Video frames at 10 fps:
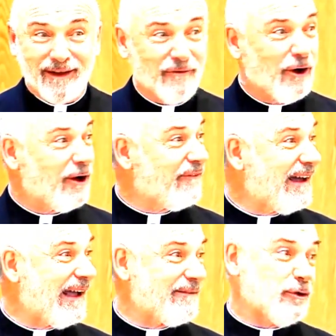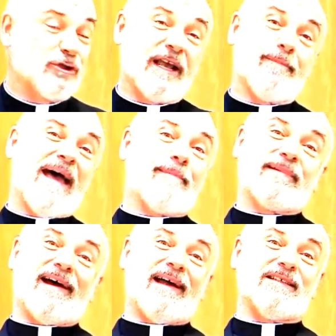If all I have to do is get
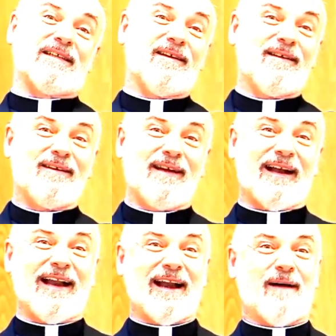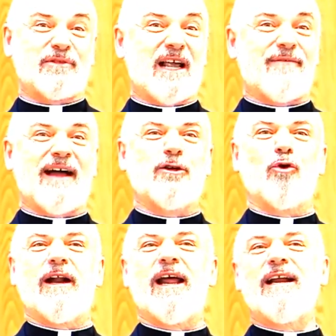baptized and then I'm saved, I can do